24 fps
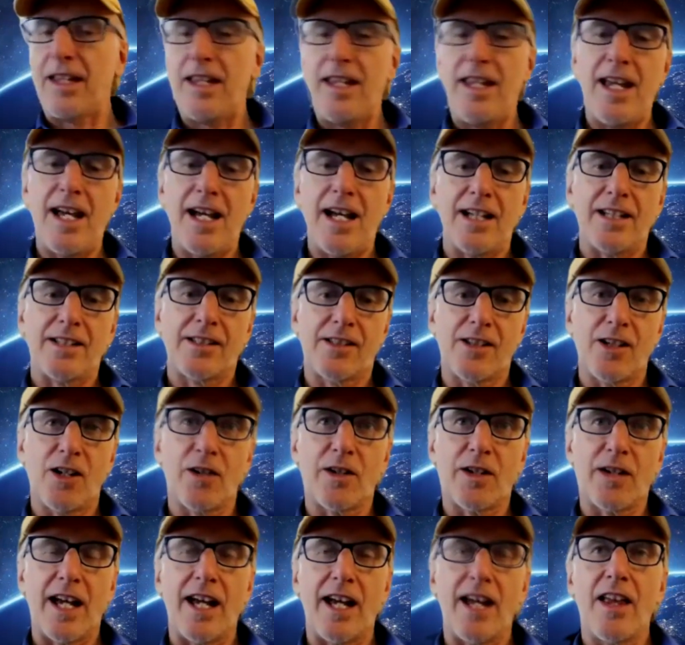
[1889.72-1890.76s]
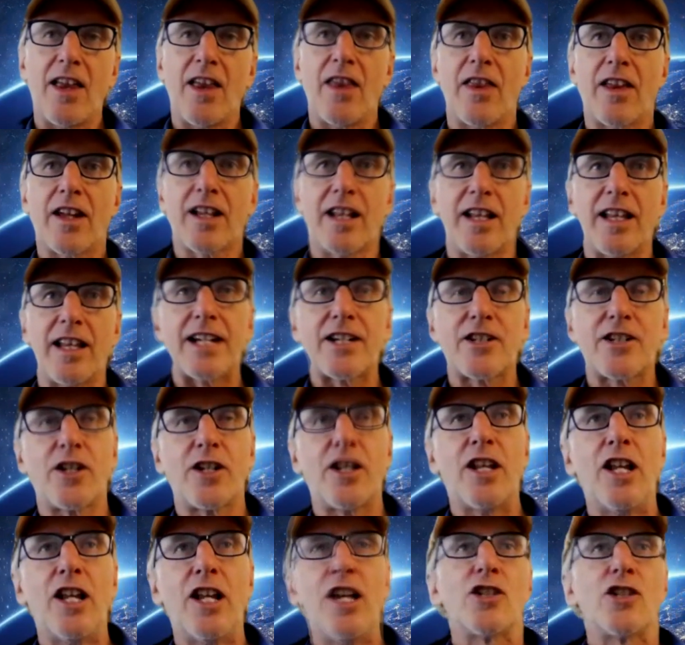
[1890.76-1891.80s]
yes. Okay. The
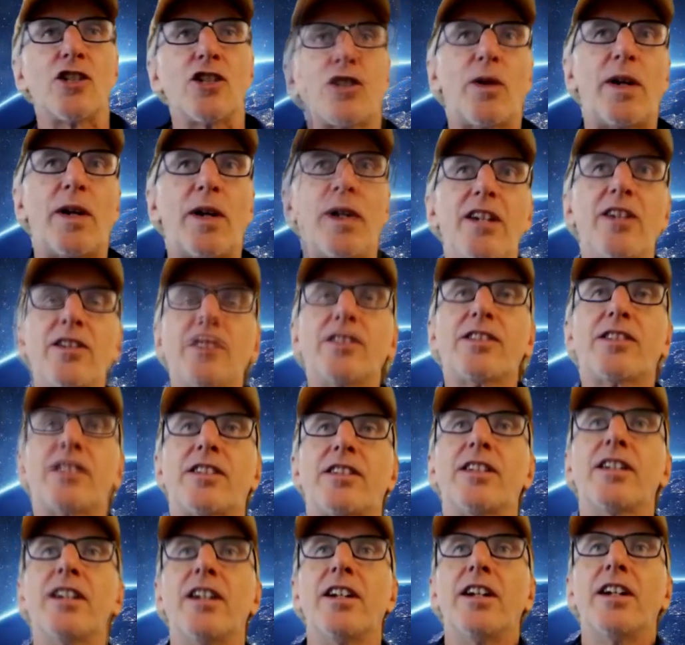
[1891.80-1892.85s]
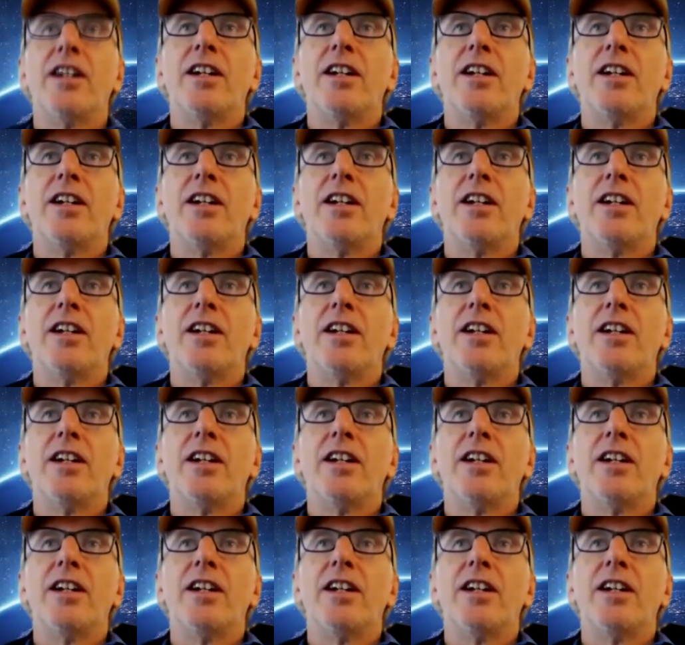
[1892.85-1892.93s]
collection. So here's,